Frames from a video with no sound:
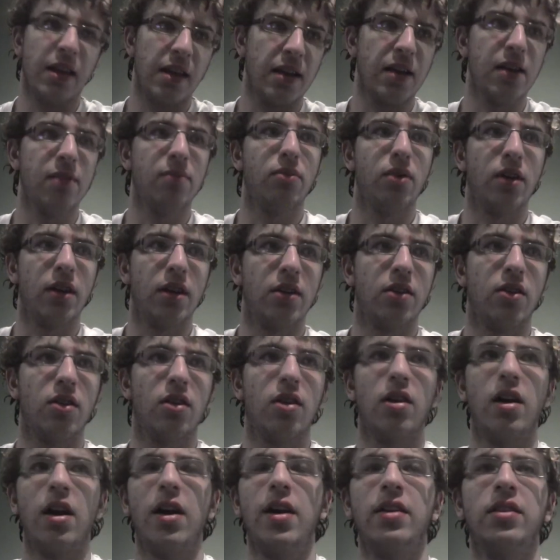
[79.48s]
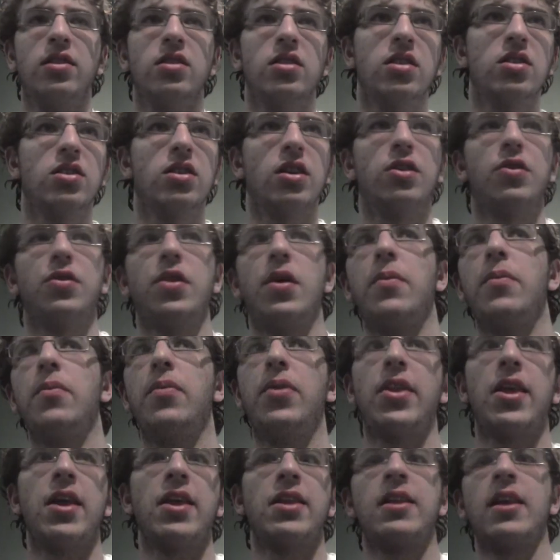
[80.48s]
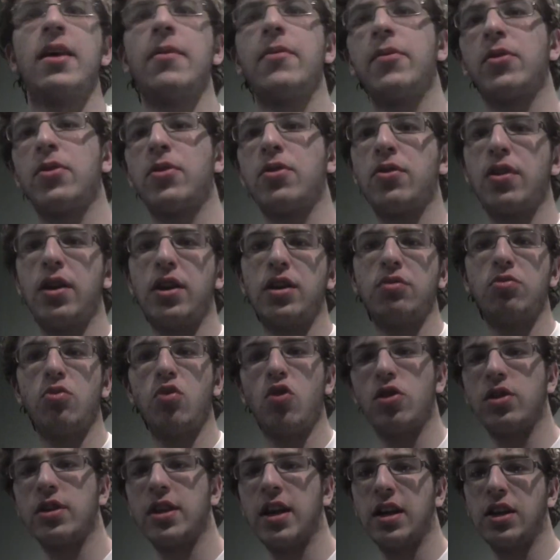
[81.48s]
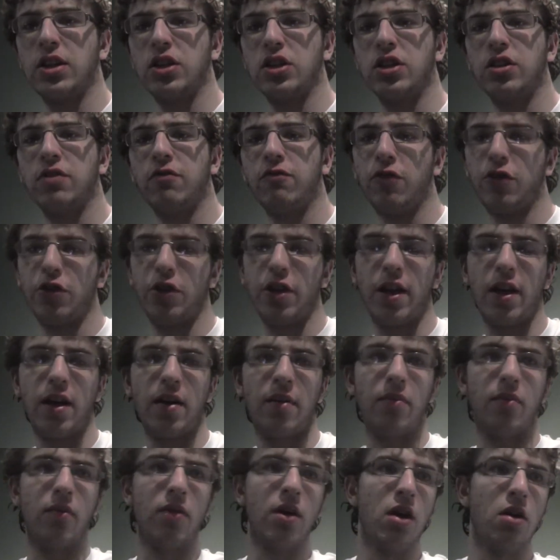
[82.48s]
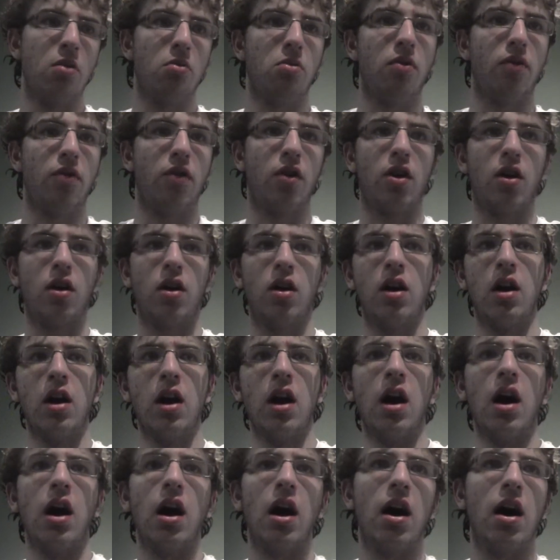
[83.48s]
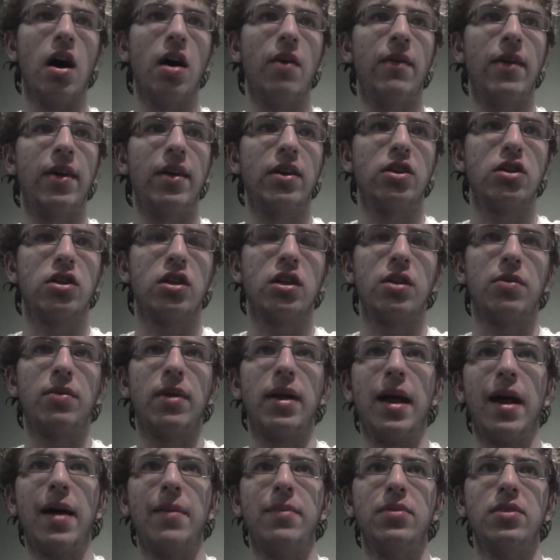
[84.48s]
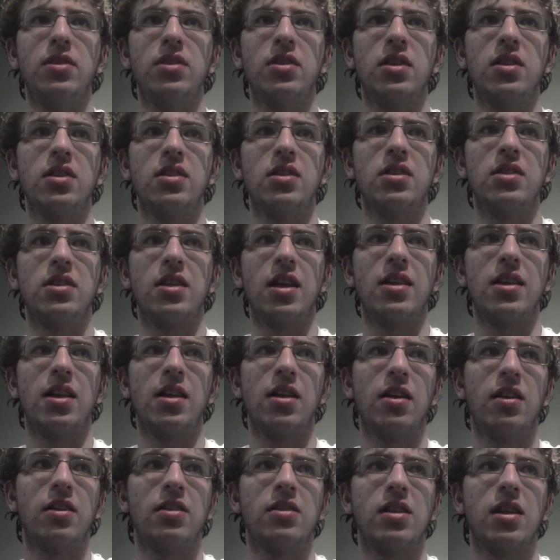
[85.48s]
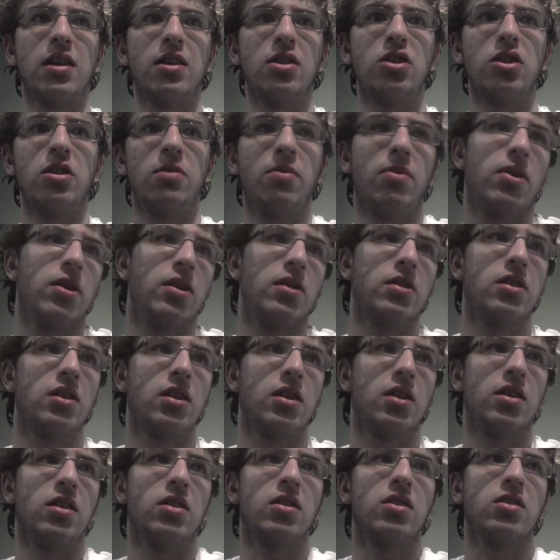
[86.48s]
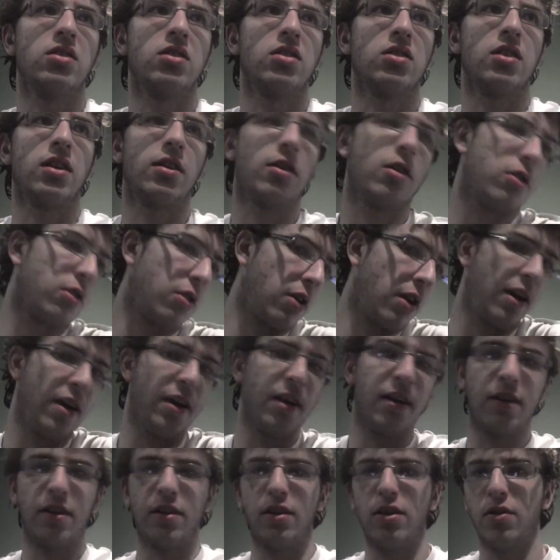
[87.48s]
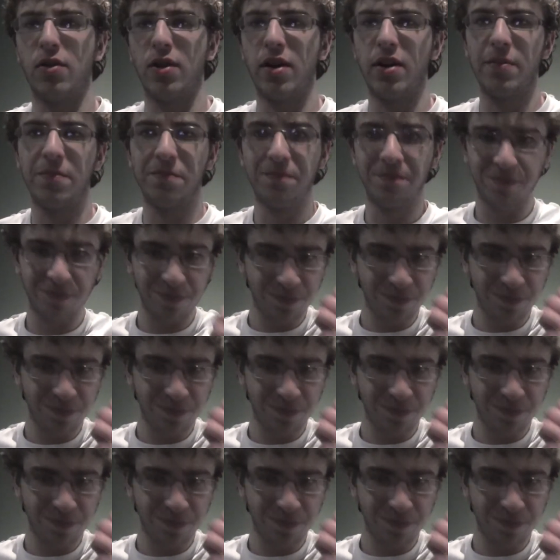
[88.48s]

they complain to her. And just in general, that that, that creates more tension for them with her. Uh, eventually, what happens is is that they is that she basically is just like, okay, you know what,